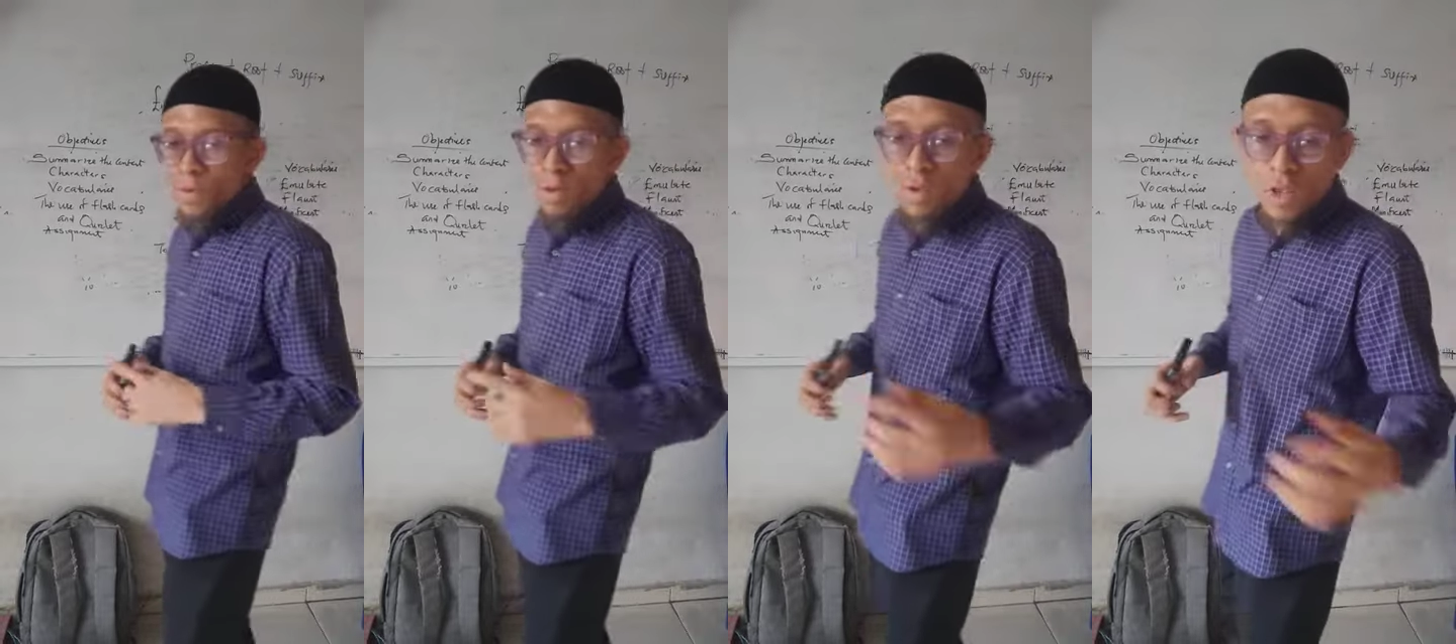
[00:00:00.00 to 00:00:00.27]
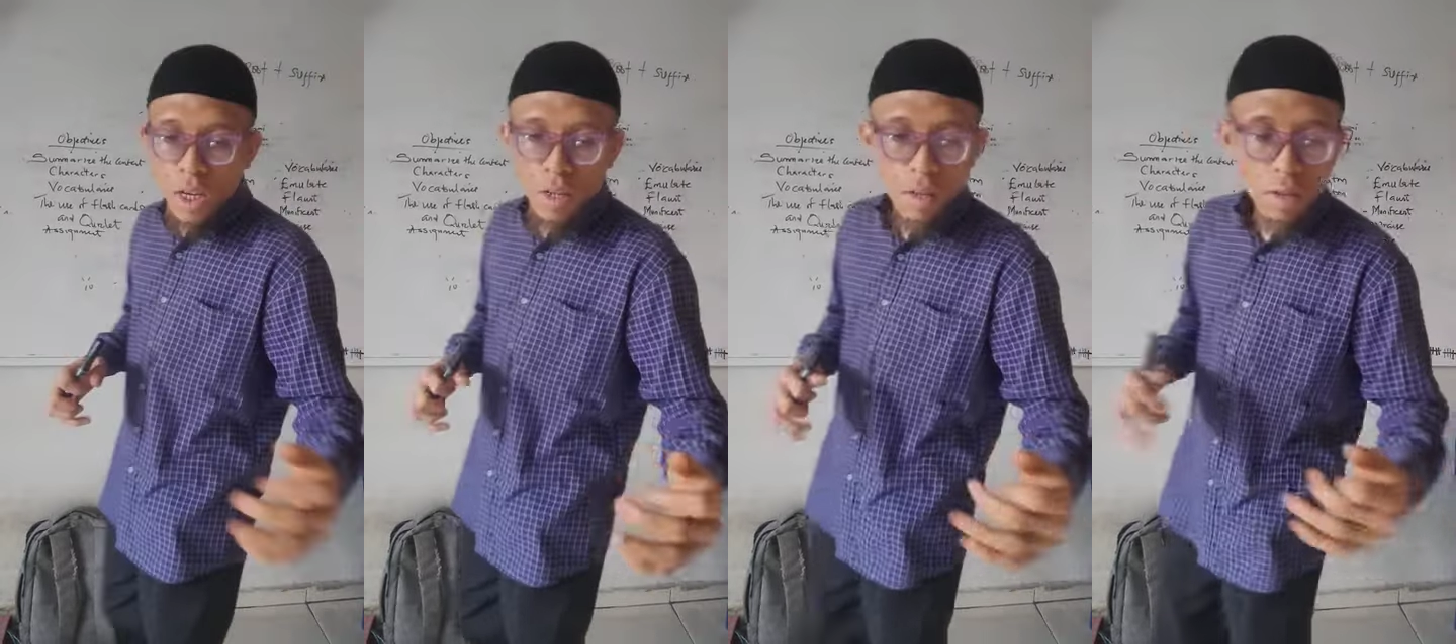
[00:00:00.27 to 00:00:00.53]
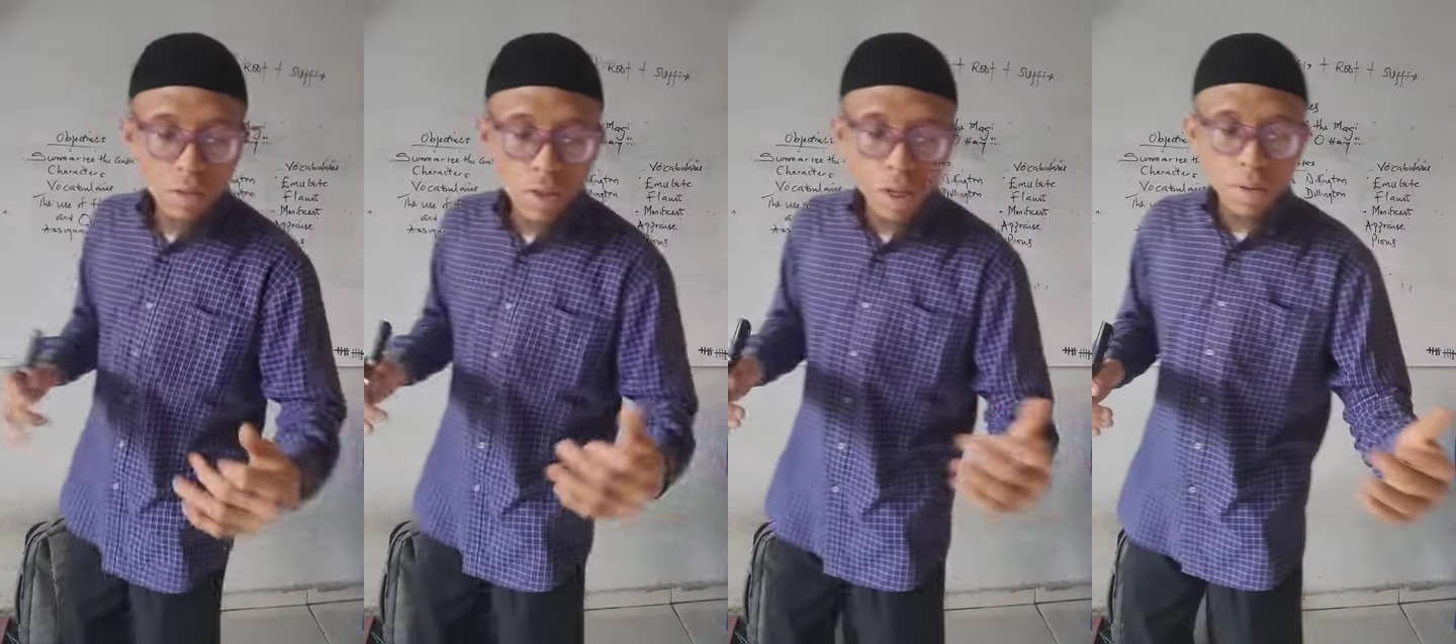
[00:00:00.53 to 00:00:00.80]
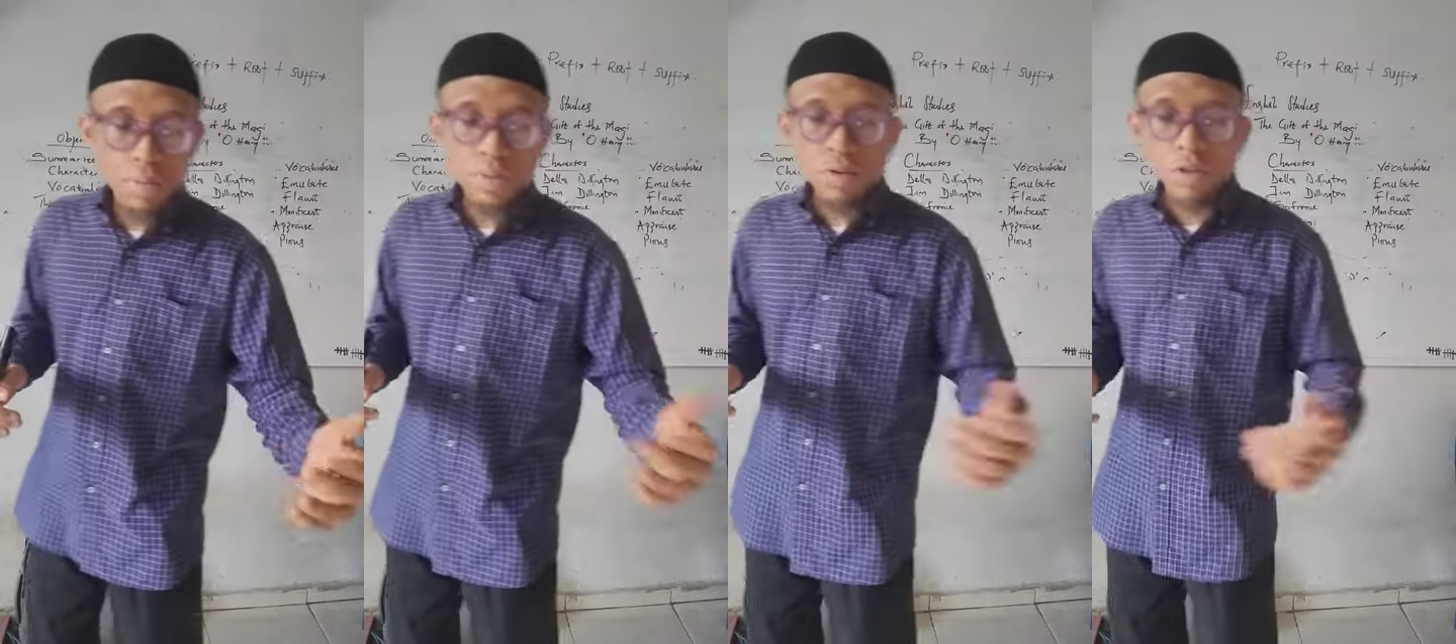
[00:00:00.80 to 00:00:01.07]
if you check the
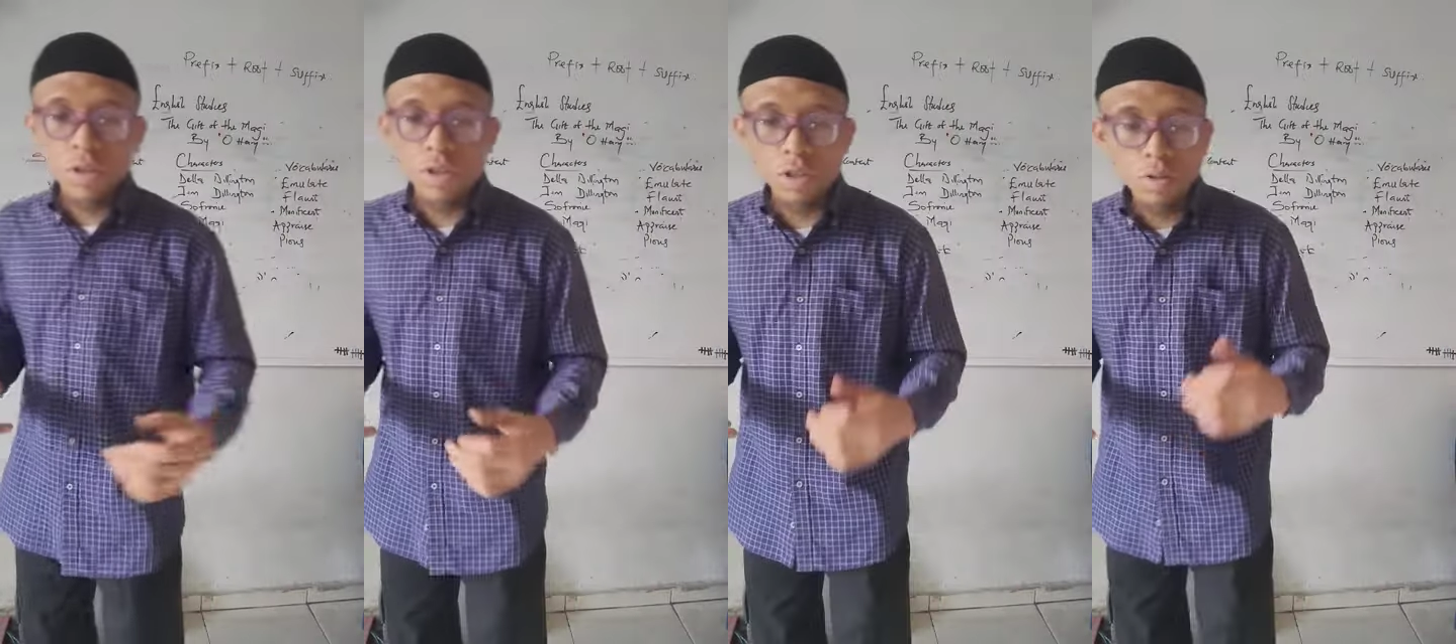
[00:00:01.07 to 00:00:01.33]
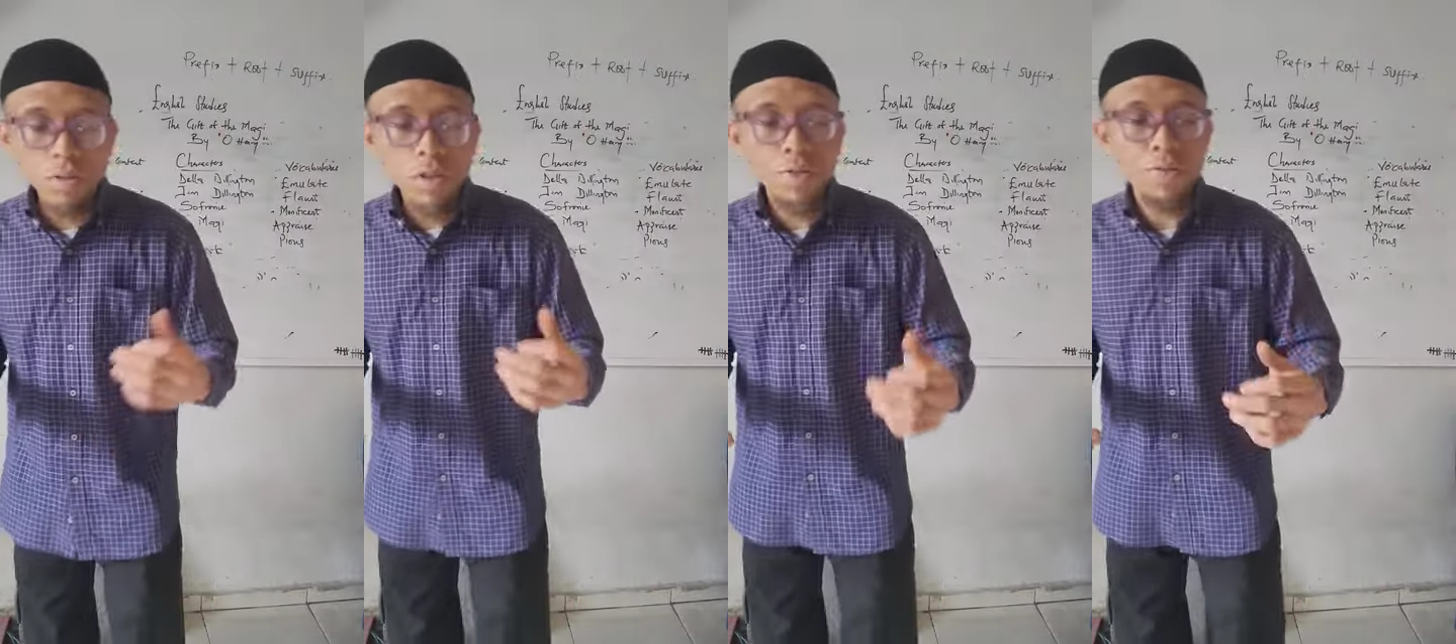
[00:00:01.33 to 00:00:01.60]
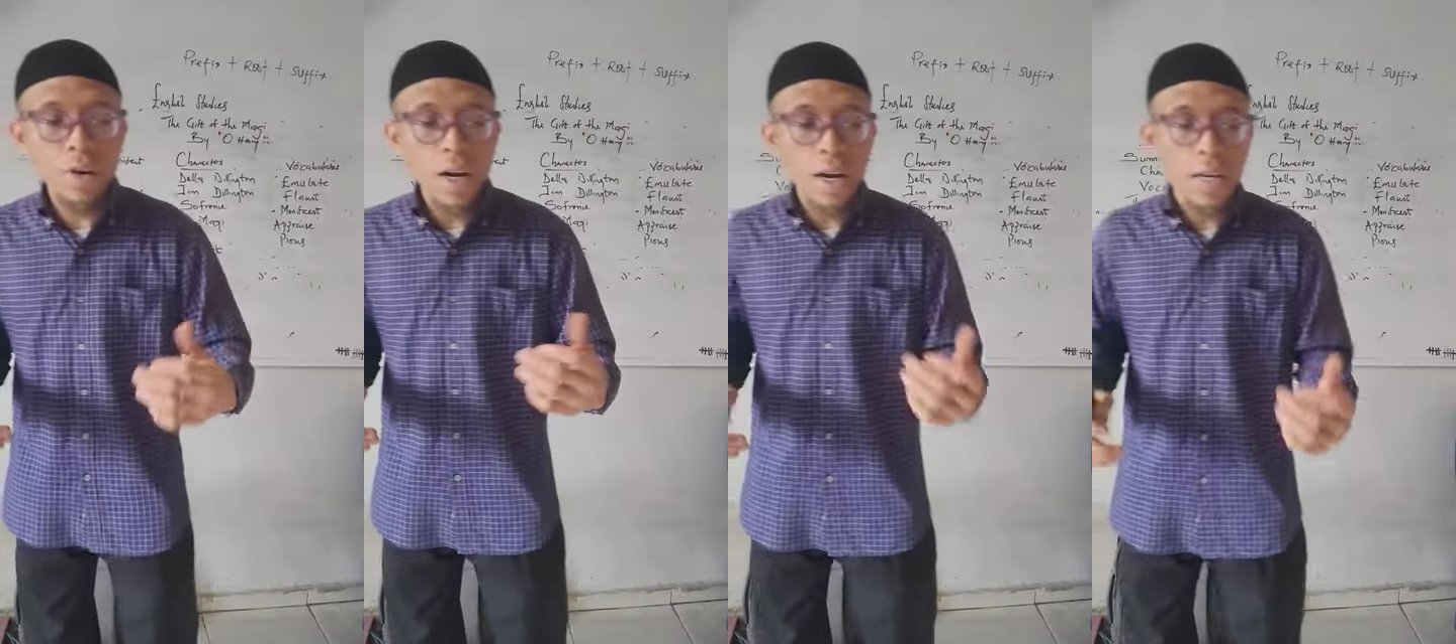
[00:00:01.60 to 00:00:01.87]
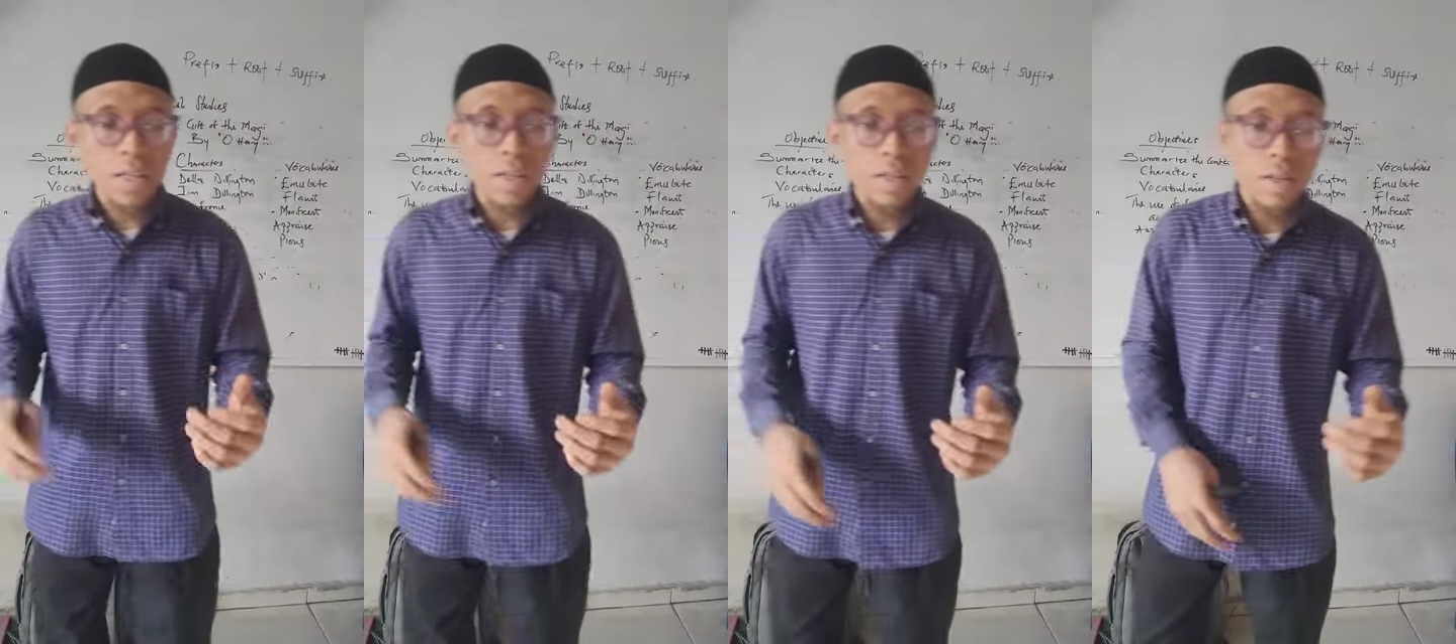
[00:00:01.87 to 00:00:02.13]
table, you will
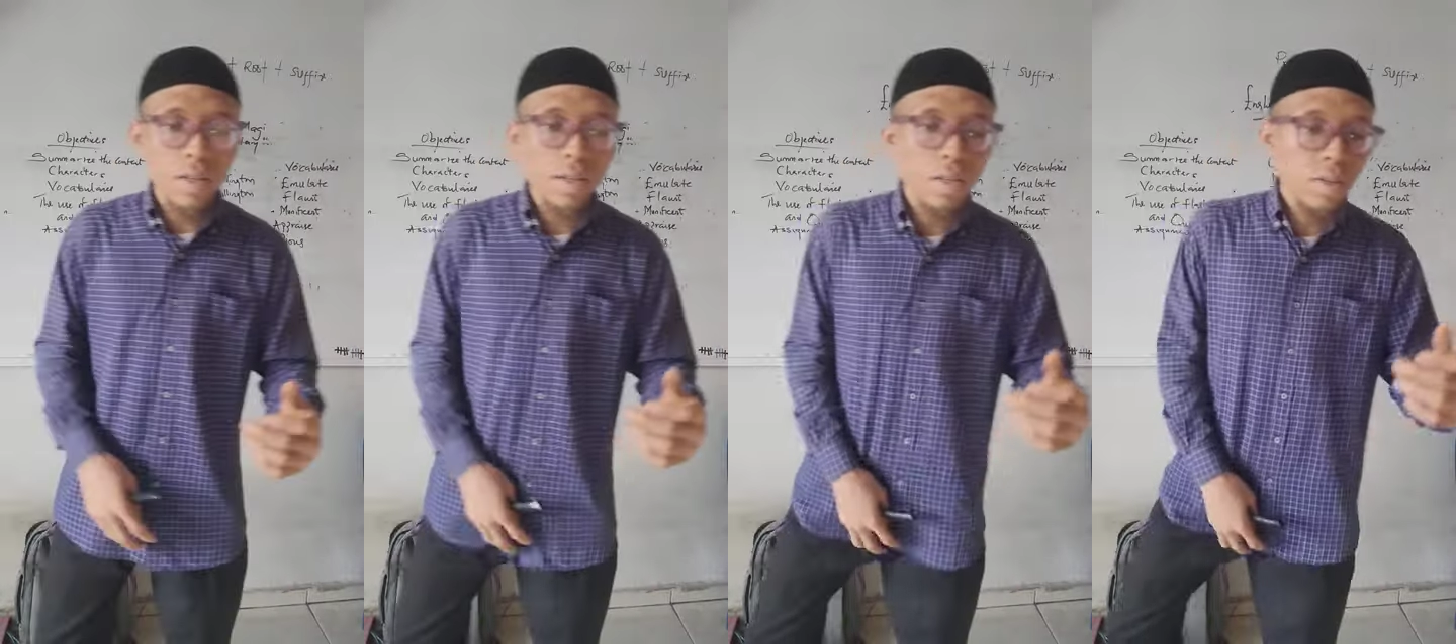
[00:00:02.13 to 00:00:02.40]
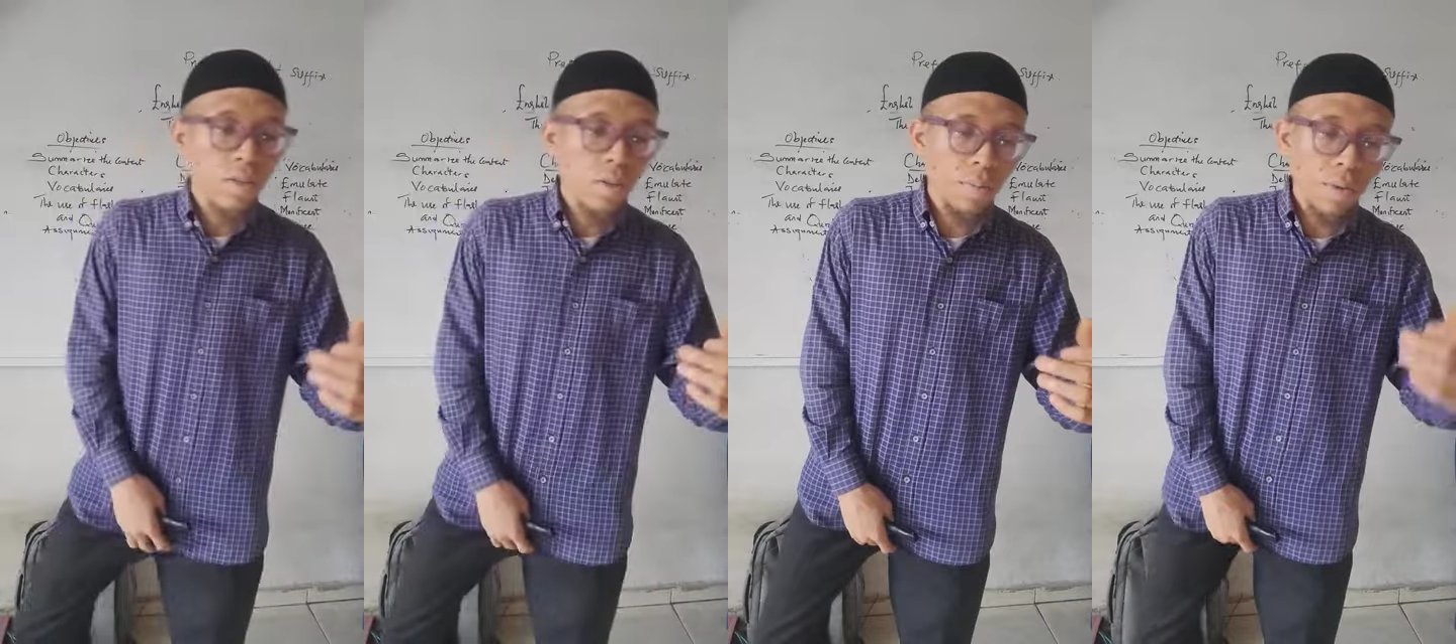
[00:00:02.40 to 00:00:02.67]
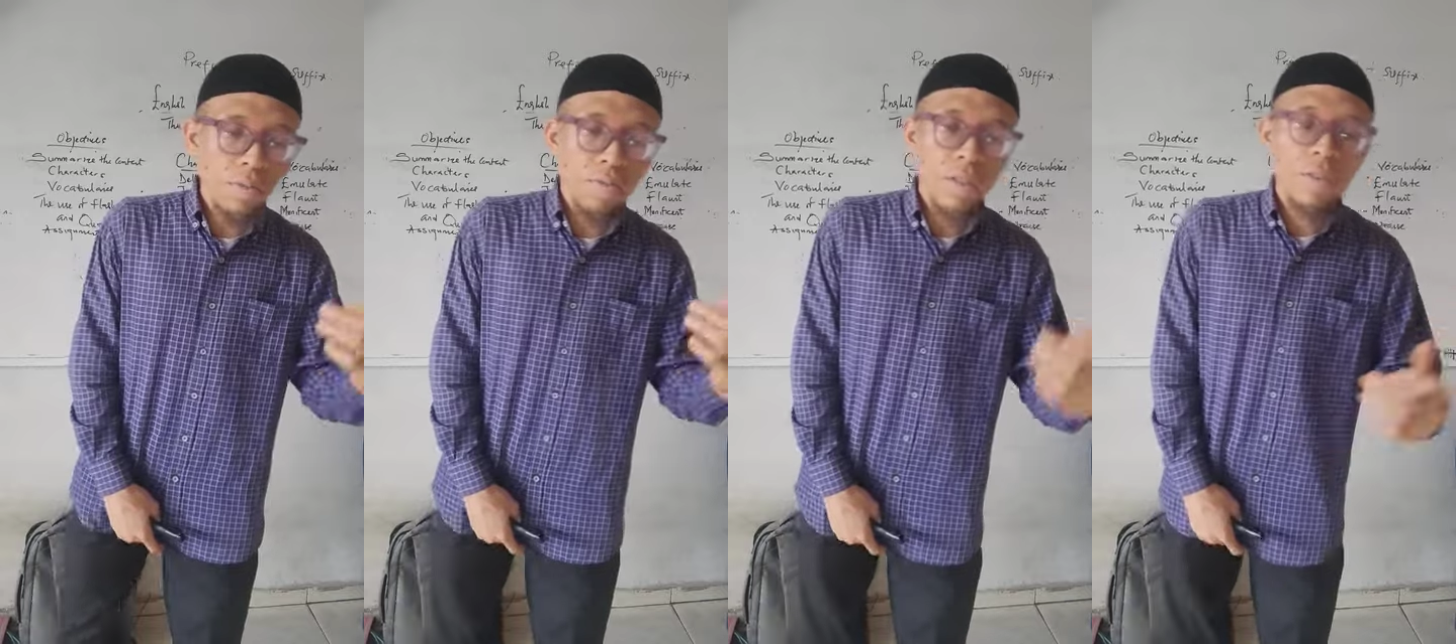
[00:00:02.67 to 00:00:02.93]
find some of